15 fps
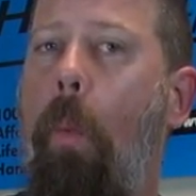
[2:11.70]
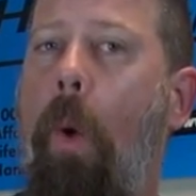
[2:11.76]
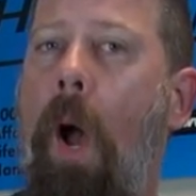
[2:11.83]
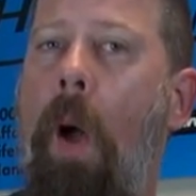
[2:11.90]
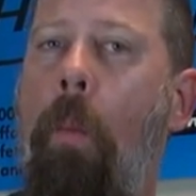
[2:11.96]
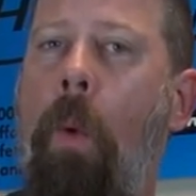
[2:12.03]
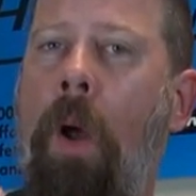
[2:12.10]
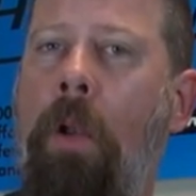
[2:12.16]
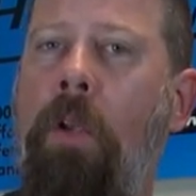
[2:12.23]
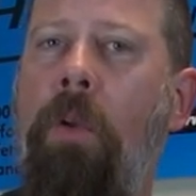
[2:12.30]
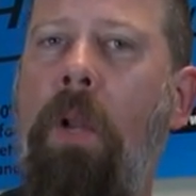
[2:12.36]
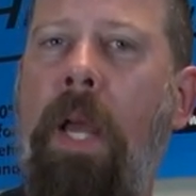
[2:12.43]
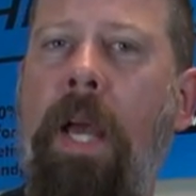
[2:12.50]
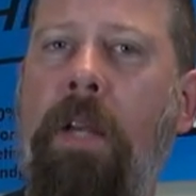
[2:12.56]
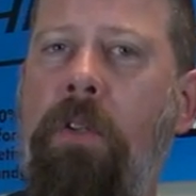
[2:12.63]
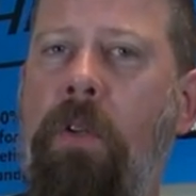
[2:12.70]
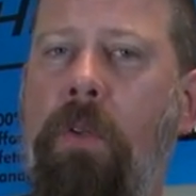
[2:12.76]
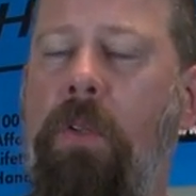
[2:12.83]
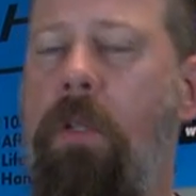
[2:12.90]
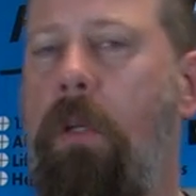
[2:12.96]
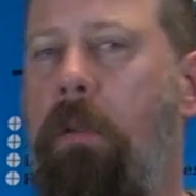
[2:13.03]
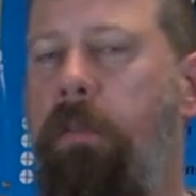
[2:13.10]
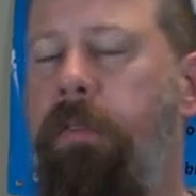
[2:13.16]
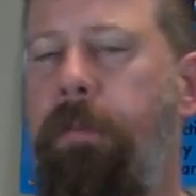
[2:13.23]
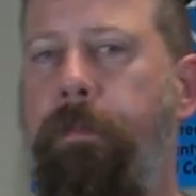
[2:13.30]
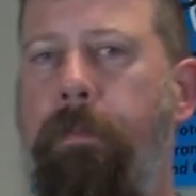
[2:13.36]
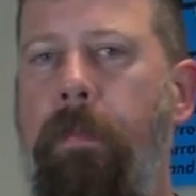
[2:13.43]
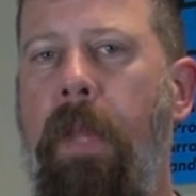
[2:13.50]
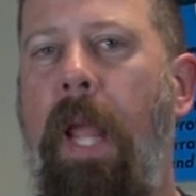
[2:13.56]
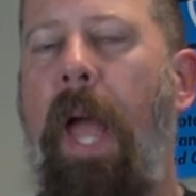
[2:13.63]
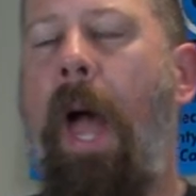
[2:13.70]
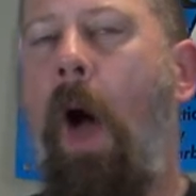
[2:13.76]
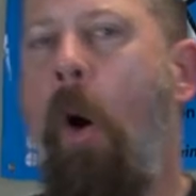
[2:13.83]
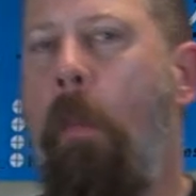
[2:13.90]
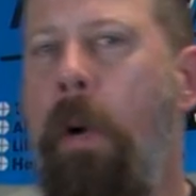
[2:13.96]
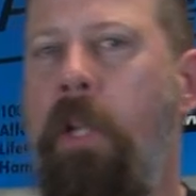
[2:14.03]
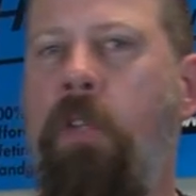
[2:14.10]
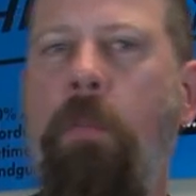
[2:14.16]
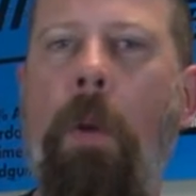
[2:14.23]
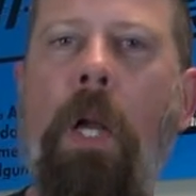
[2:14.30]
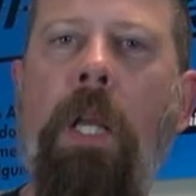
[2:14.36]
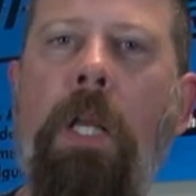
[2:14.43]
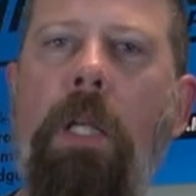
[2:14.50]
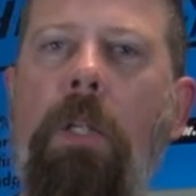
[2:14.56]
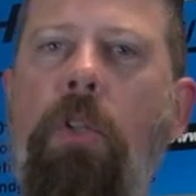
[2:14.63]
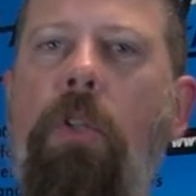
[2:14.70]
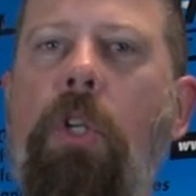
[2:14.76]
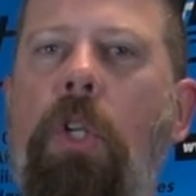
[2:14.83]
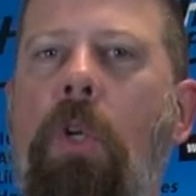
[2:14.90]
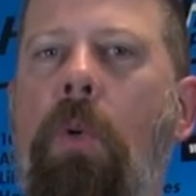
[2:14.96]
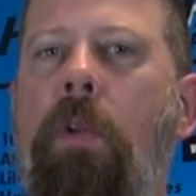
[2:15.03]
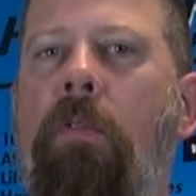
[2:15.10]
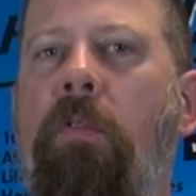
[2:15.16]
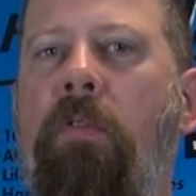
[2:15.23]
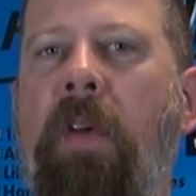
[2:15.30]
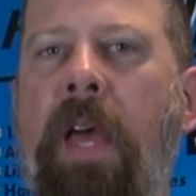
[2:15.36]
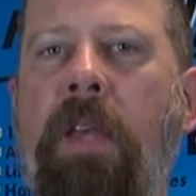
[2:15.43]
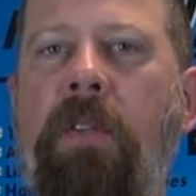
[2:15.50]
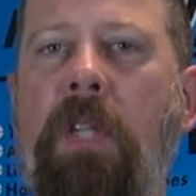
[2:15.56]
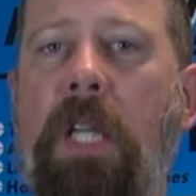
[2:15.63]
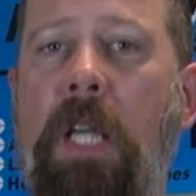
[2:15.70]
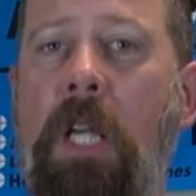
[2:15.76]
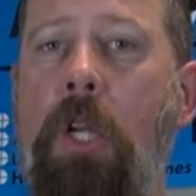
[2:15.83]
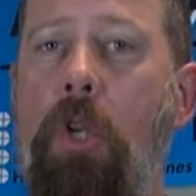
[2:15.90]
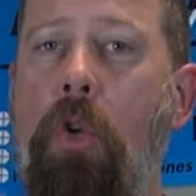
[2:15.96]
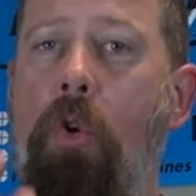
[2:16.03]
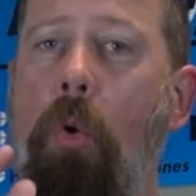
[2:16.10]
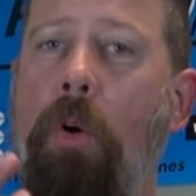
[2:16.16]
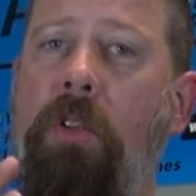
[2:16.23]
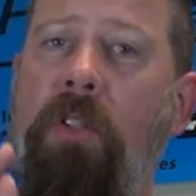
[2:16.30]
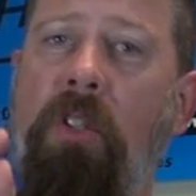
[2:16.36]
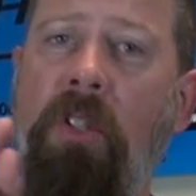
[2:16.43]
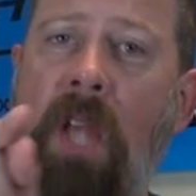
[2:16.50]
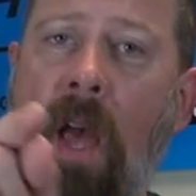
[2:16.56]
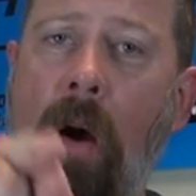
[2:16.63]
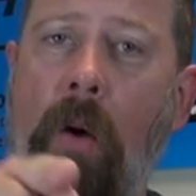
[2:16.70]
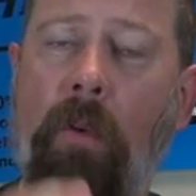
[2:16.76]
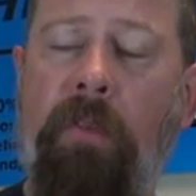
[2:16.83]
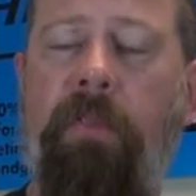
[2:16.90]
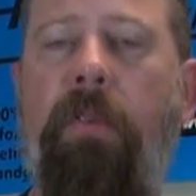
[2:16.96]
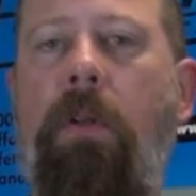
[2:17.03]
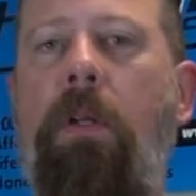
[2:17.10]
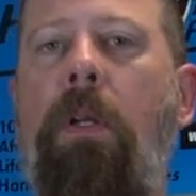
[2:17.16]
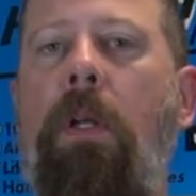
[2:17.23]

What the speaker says: I want you to ask yourself, how much money do you invest in yourself